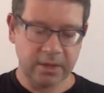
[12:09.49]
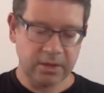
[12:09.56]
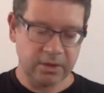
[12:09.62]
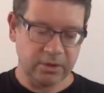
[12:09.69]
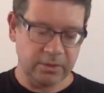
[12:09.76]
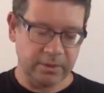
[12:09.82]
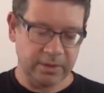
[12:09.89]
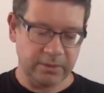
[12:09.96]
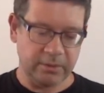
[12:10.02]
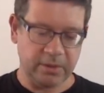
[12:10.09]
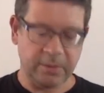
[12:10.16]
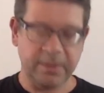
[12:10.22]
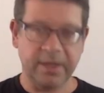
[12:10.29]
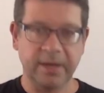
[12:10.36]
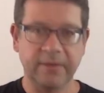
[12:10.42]
You really want to
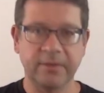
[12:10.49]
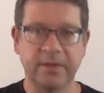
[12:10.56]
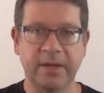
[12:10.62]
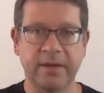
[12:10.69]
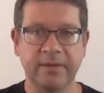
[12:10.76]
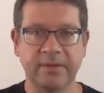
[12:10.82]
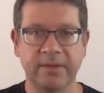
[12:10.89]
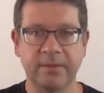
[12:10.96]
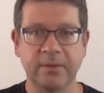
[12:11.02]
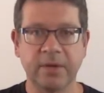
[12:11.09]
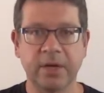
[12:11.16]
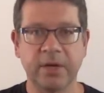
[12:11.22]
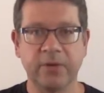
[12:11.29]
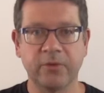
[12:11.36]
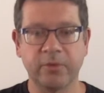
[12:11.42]
be able to have some kind of